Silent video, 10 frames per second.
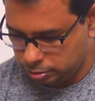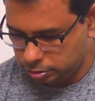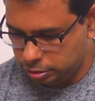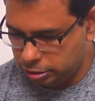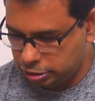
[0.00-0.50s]

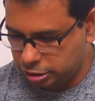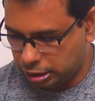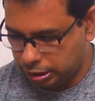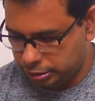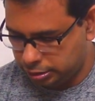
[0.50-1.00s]
This is a
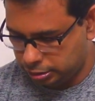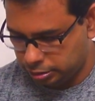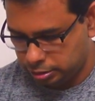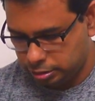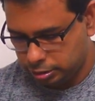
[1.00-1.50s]

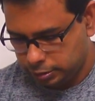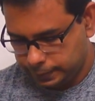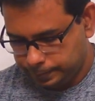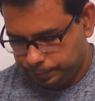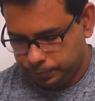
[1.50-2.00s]
charger.
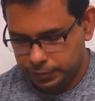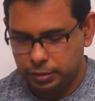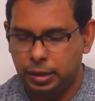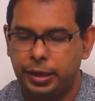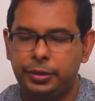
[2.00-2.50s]

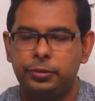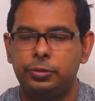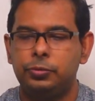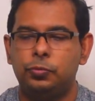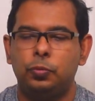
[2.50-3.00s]
I don't
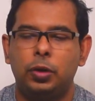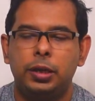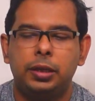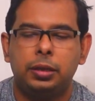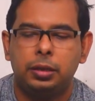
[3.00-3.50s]
know
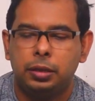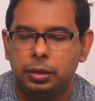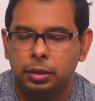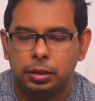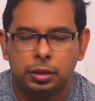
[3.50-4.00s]

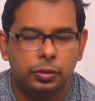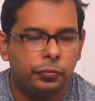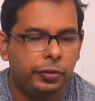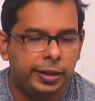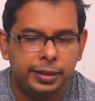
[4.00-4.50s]

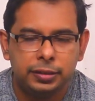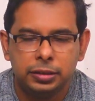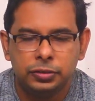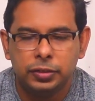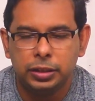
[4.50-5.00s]
where
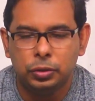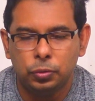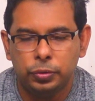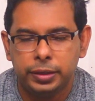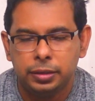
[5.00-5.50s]
this will
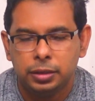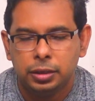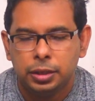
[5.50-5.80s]
go in.